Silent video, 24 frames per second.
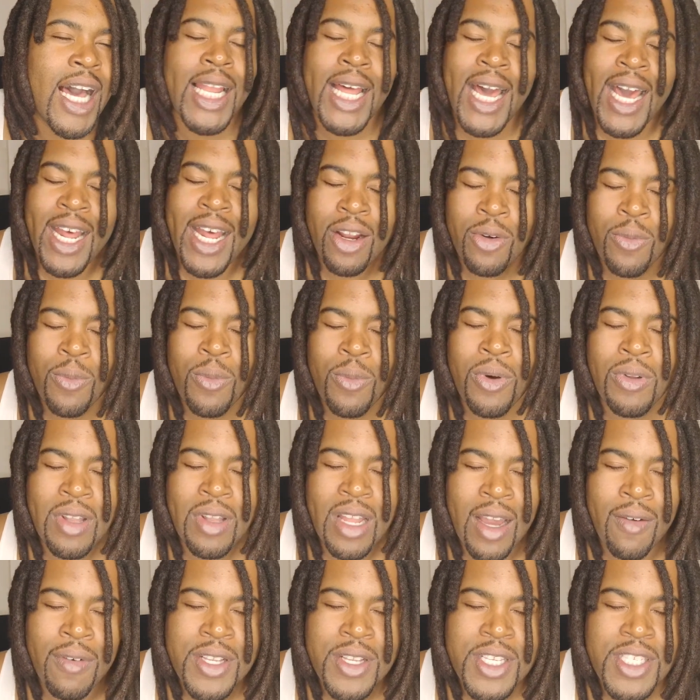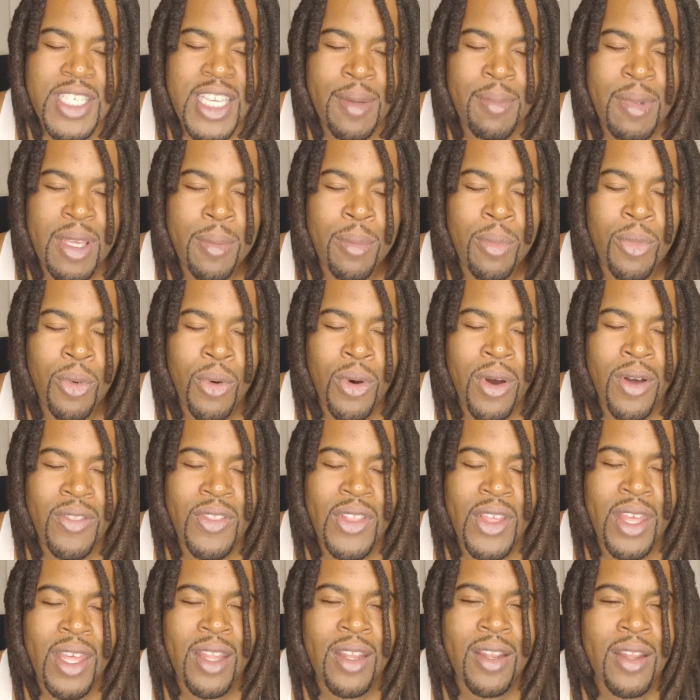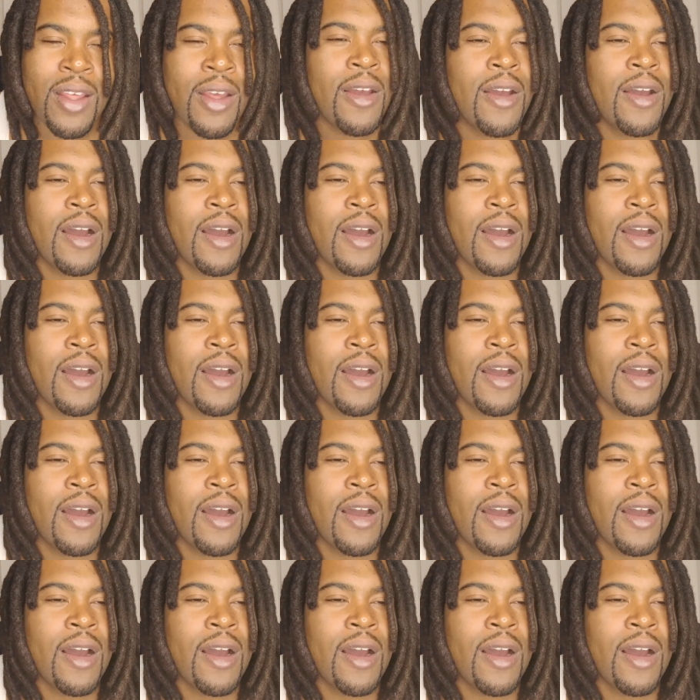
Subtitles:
lot of them will never see me more than